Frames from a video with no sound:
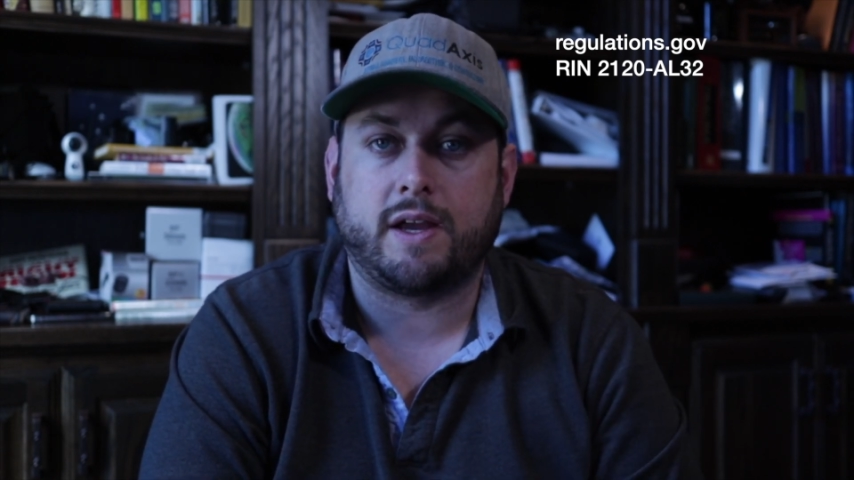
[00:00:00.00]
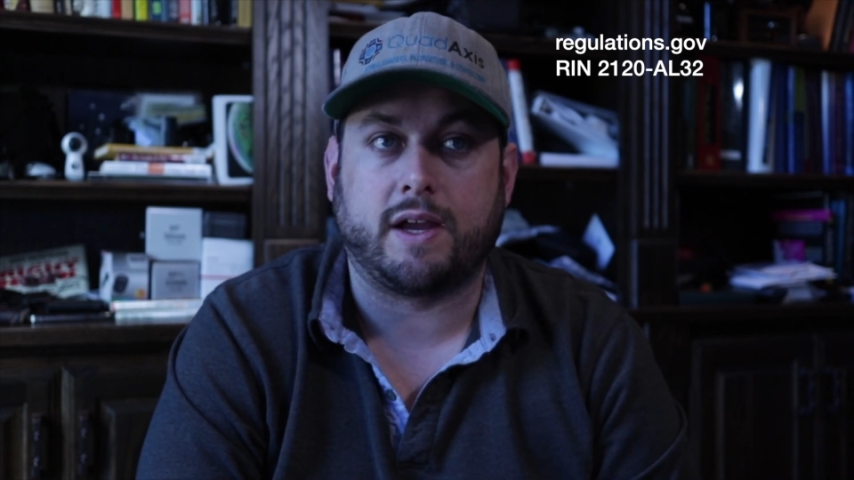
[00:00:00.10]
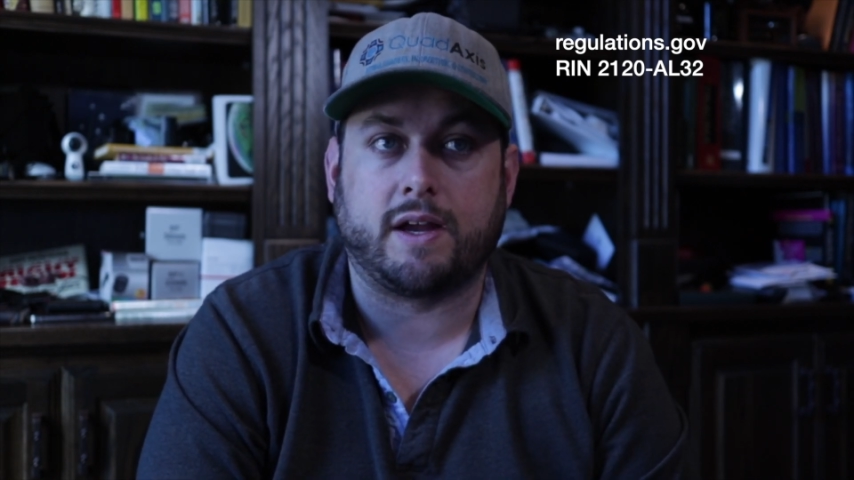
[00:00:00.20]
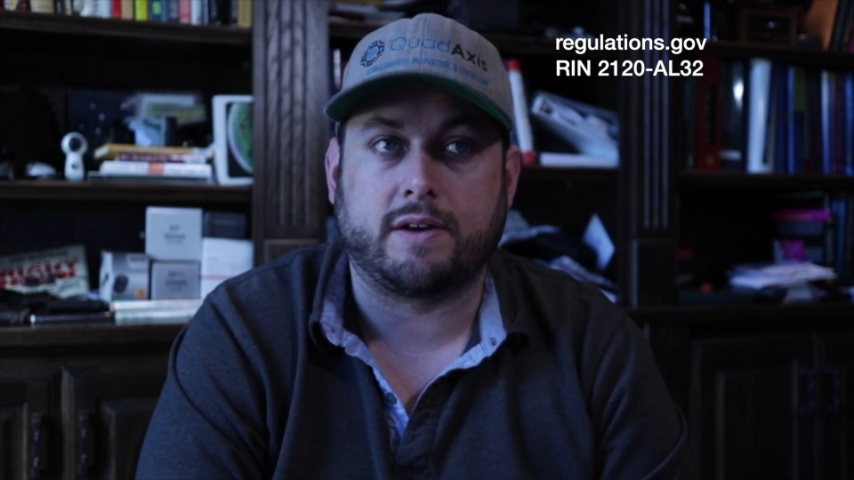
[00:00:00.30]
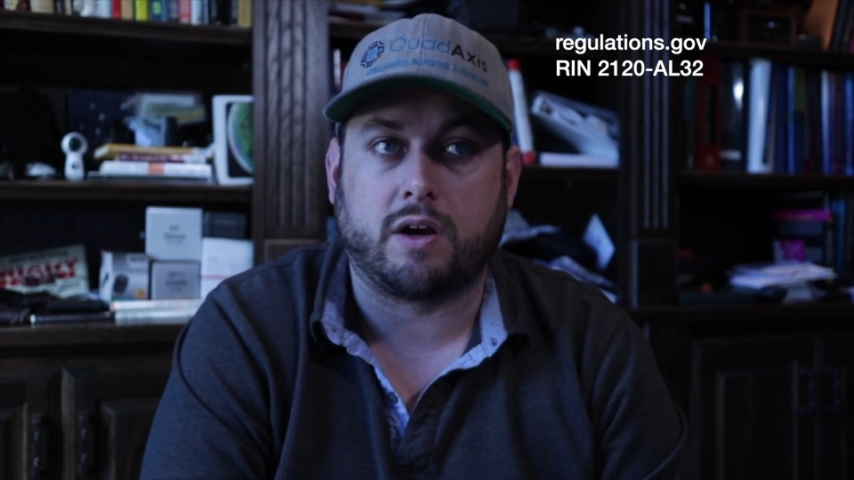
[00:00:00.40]

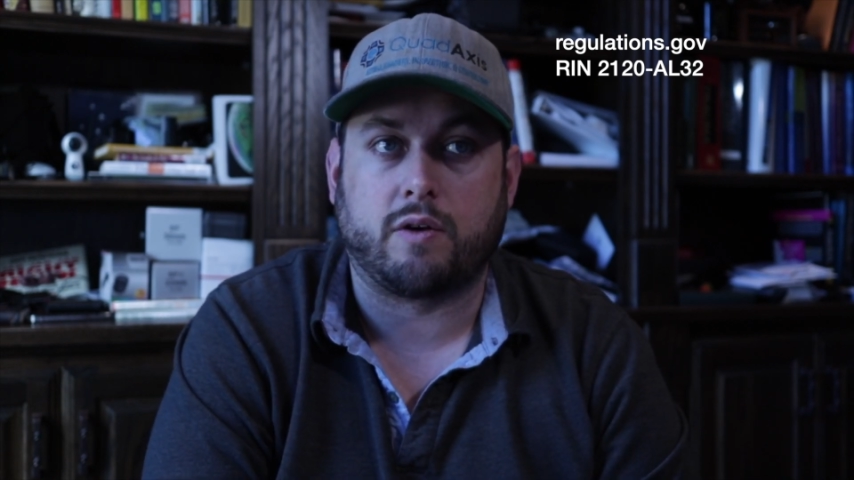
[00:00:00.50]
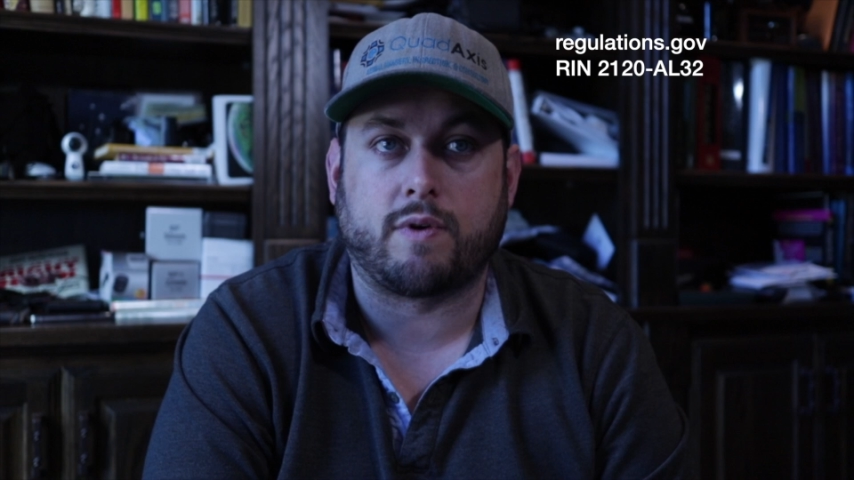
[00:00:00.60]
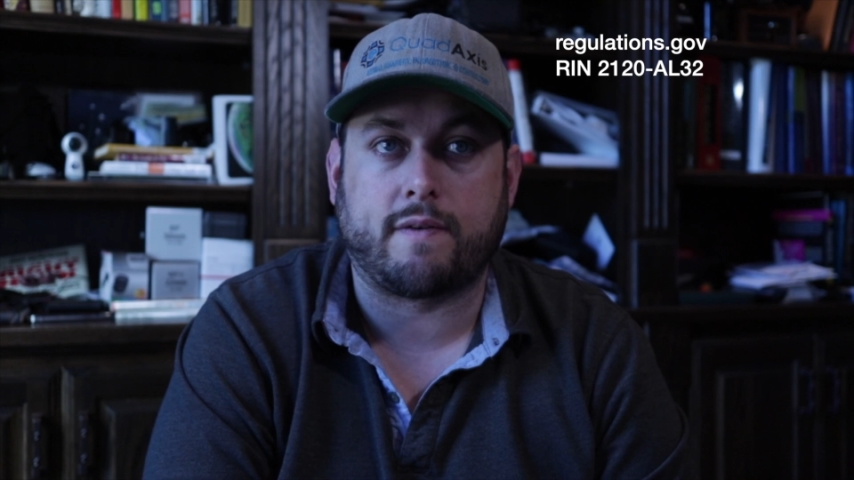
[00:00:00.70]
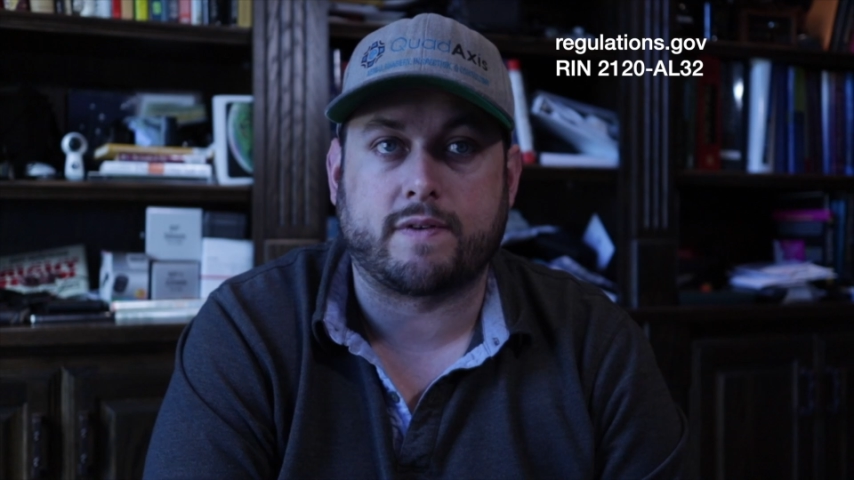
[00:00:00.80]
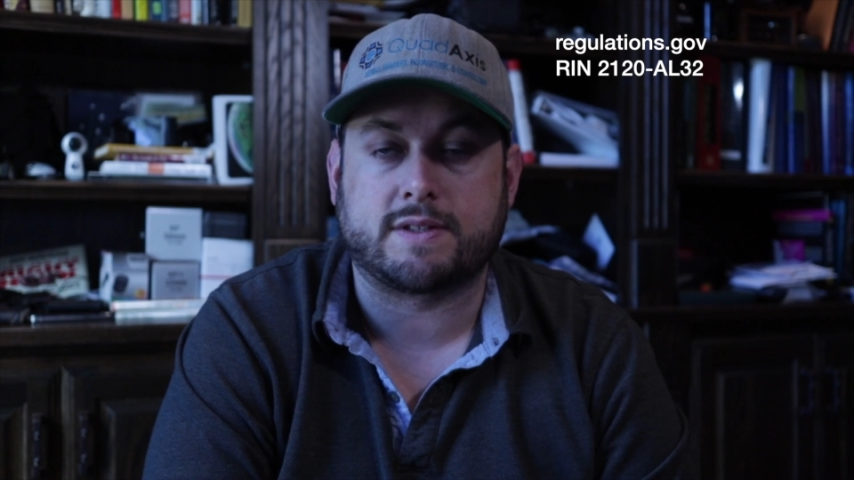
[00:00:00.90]

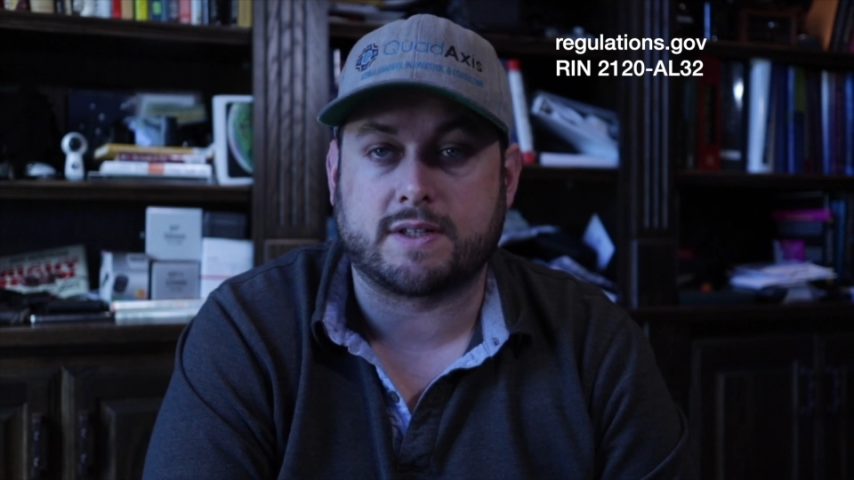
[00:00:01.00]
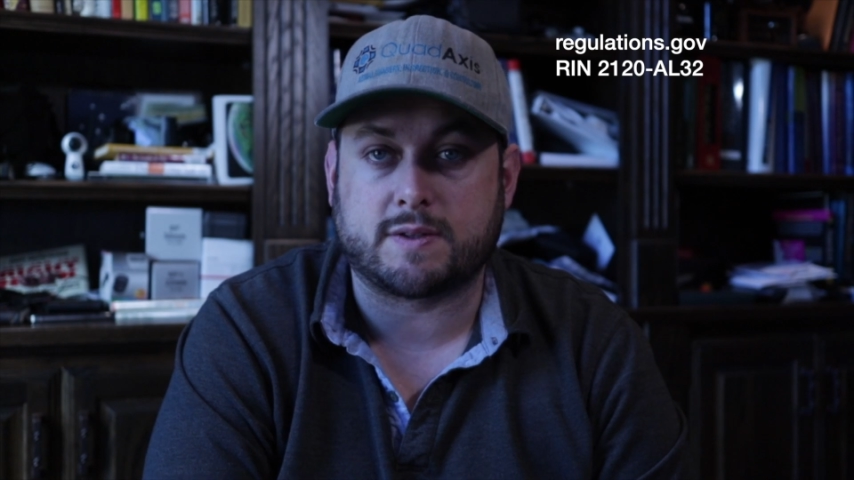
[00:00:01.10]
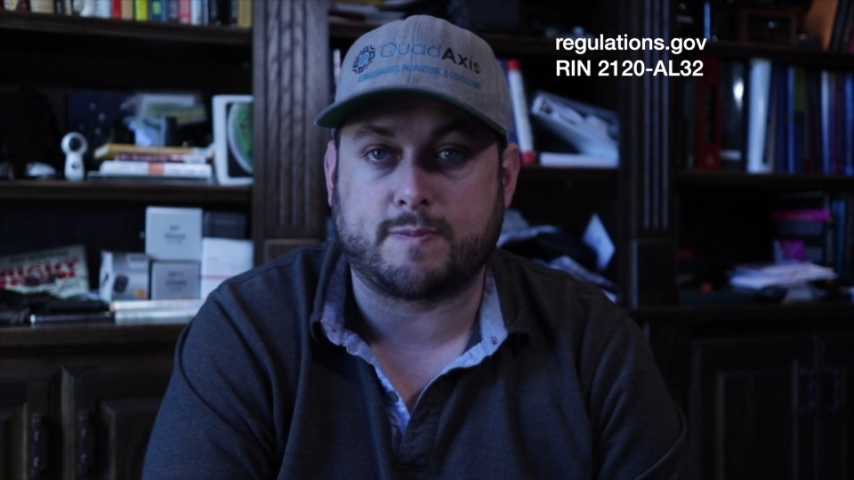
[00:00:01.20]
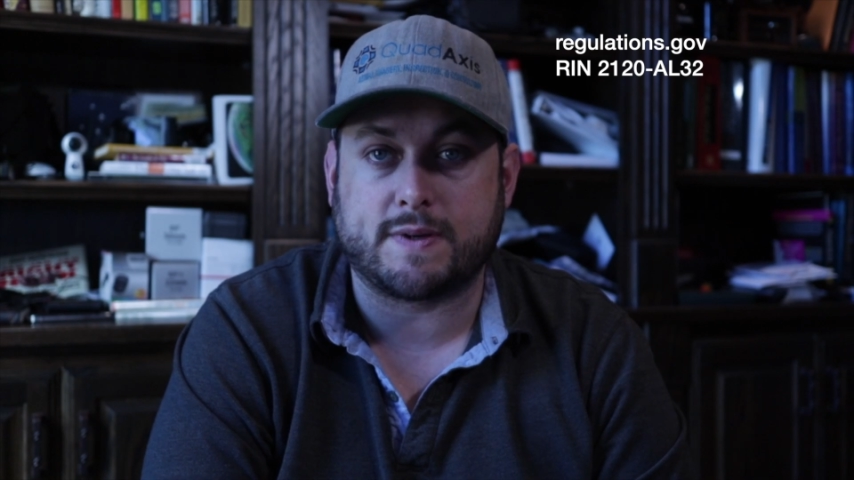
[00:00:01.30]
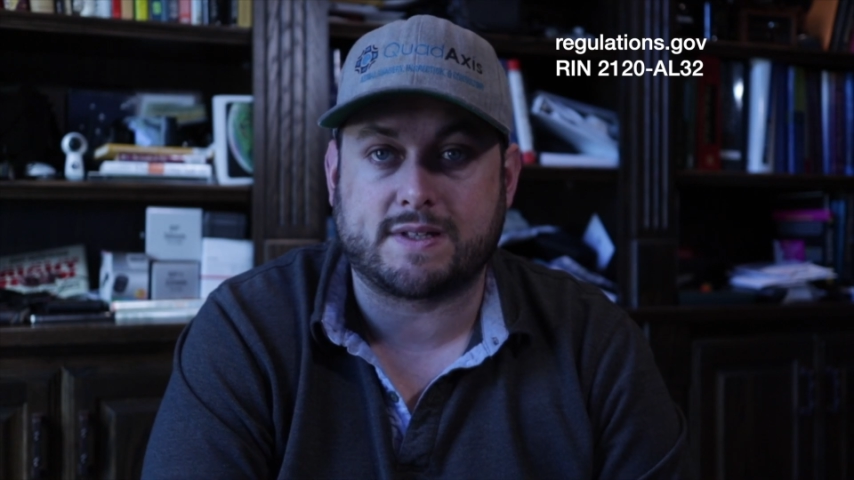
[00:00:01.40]
and reference the
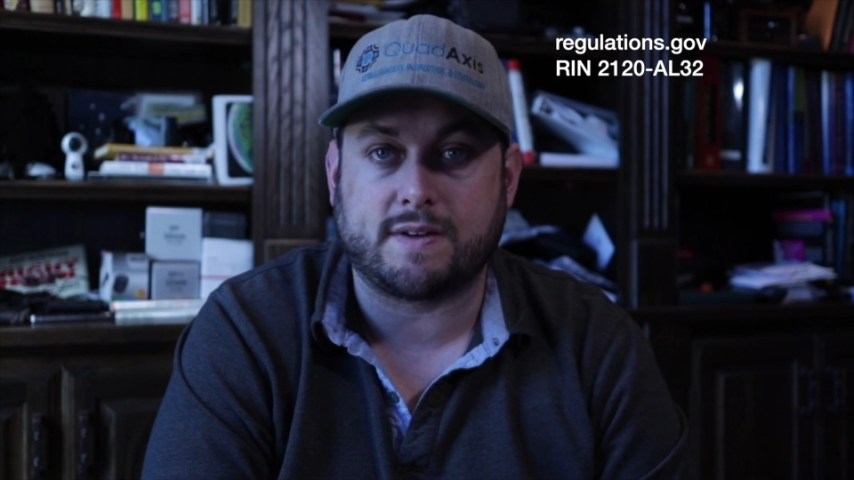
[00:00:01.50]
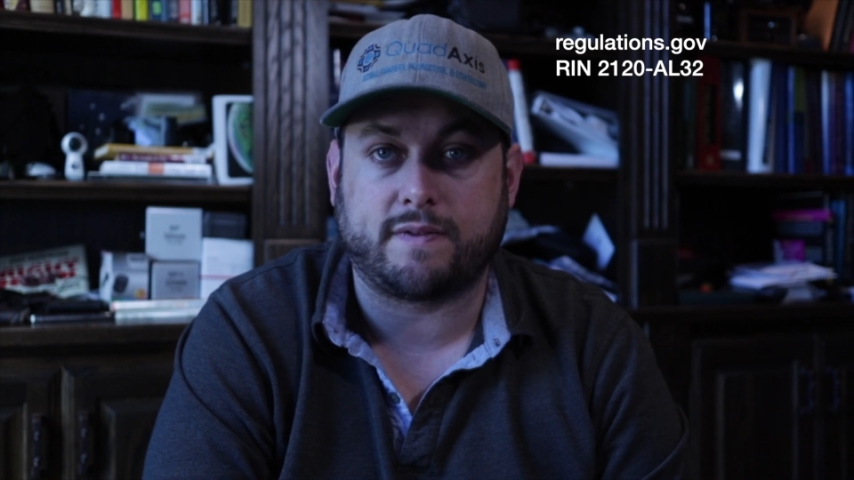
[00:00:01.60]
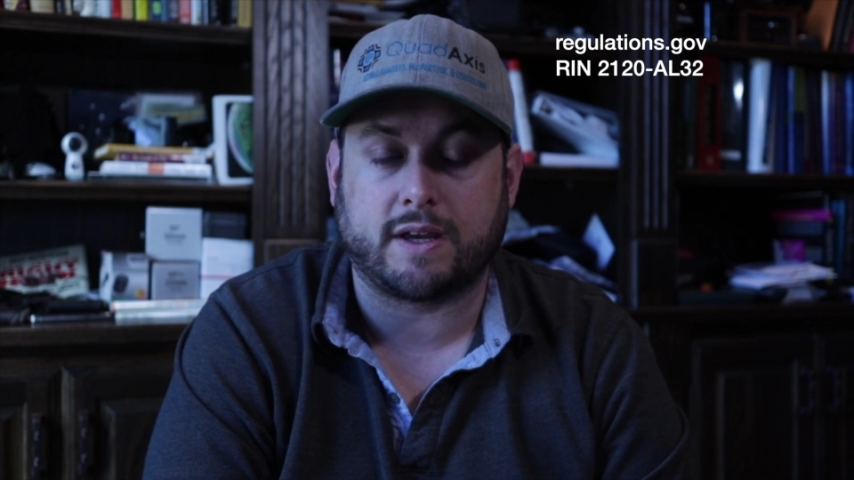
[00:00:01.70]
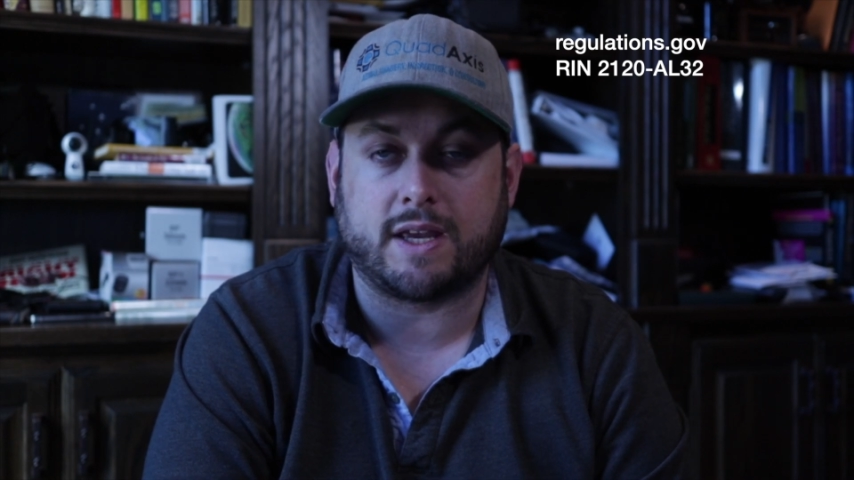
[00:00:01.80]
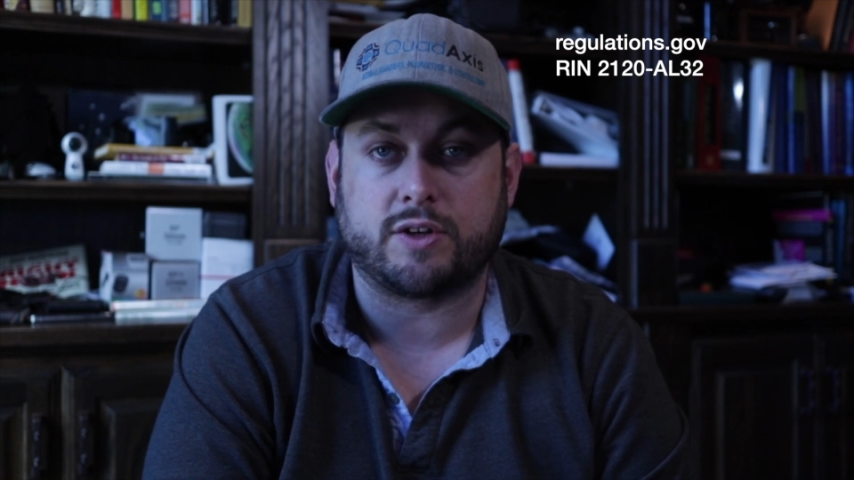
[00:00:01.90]

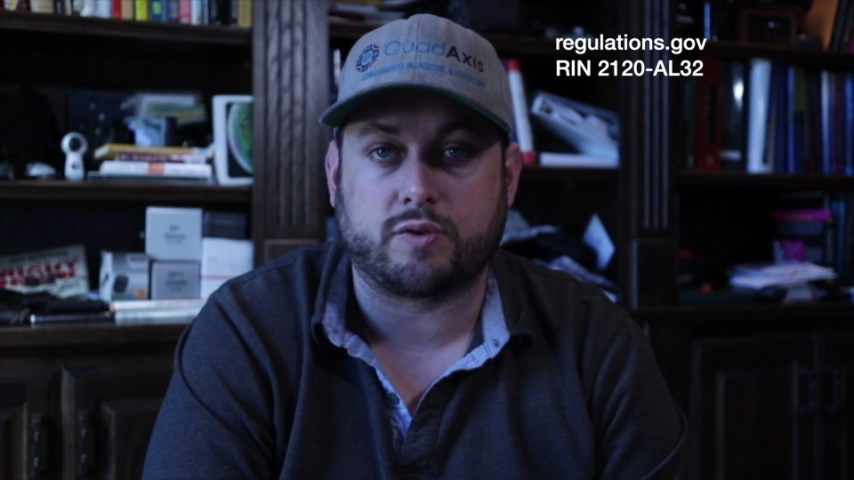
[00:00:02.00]
specific